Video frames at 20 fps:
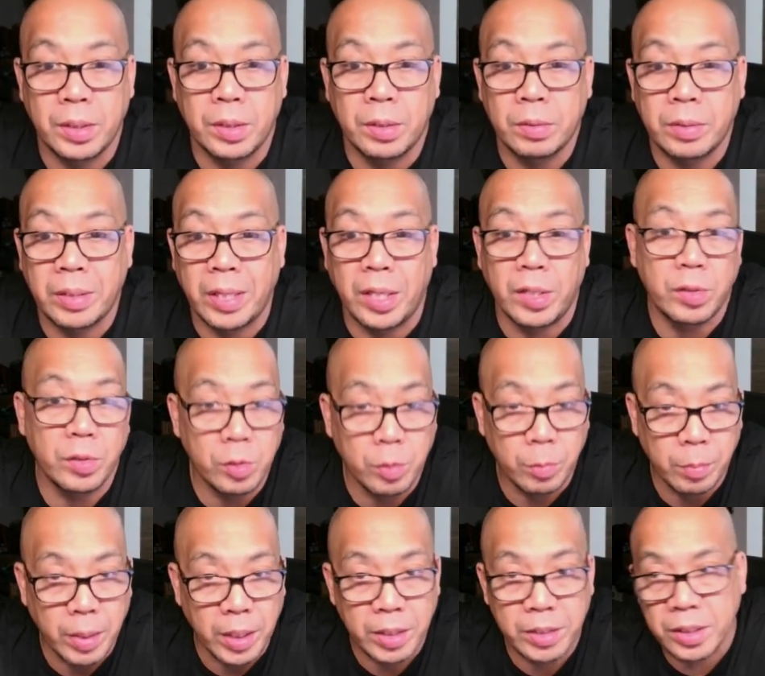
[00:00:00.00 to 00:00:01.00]
Can you do it
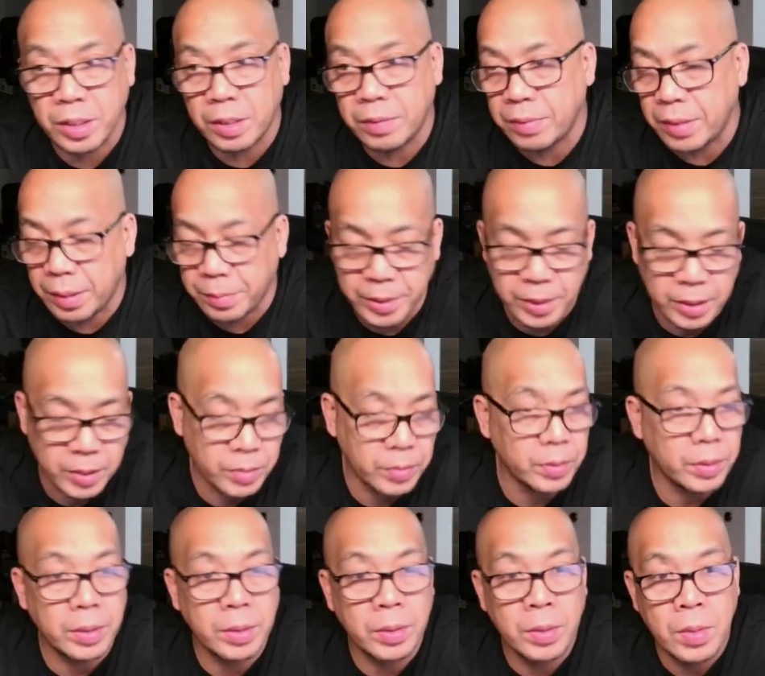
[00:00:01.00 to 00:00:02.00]
by yourself?
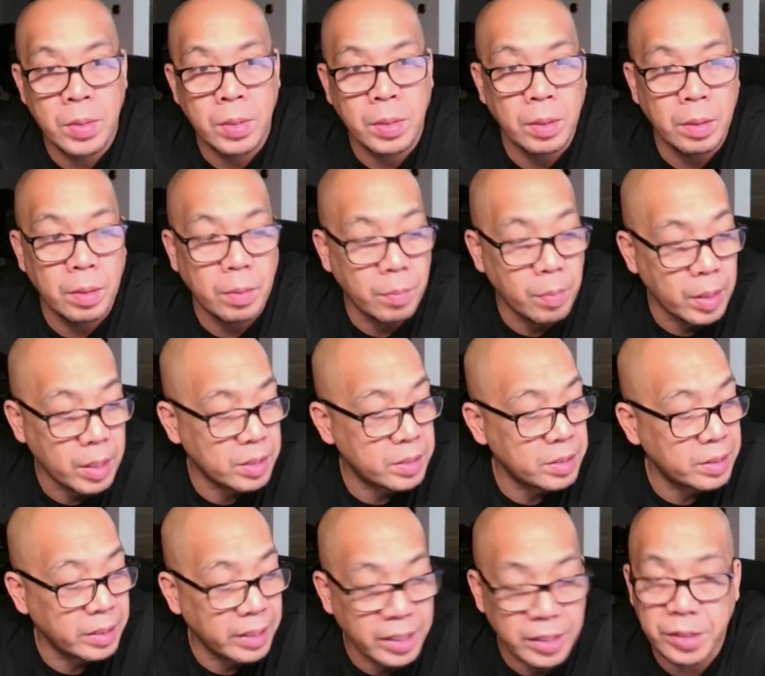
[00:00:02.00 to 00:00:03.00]
Absolutely. But it's
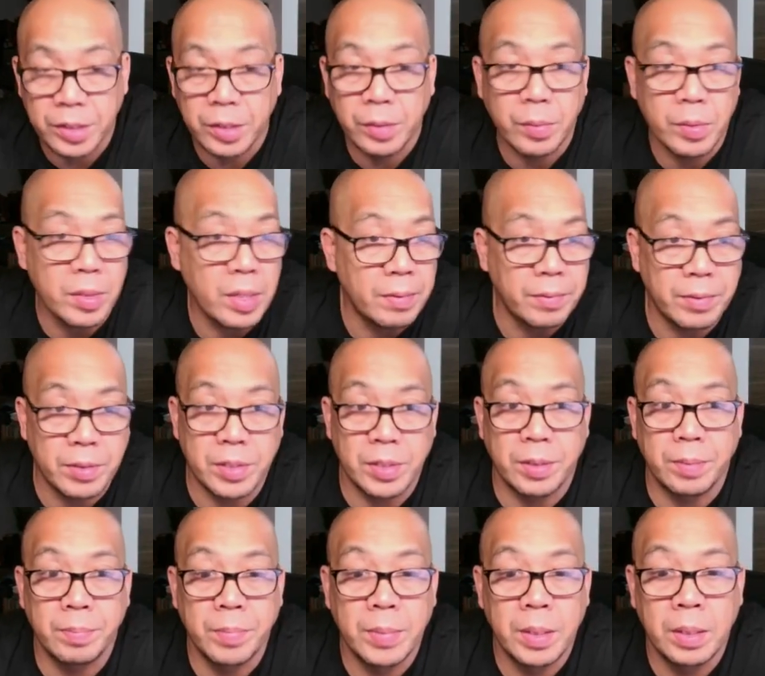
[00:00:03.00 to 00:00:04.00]
nicer when you have a team.